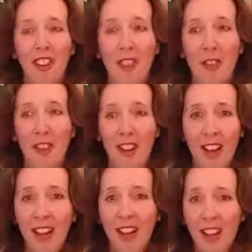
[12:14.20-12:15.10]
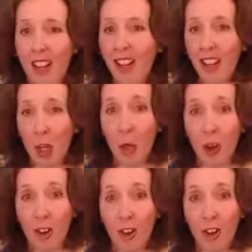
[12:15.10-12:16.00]
the less likely you
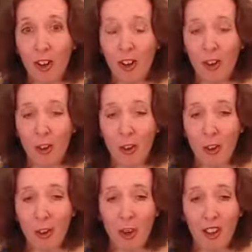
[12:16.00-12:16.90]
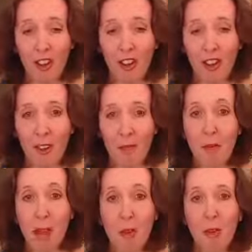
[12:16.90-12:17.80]
are to
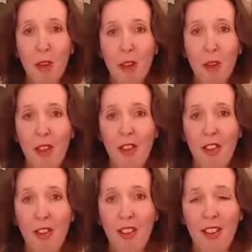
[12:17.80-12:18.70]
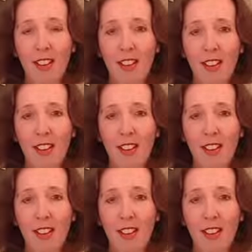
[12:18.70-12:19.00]
be able to do any of that.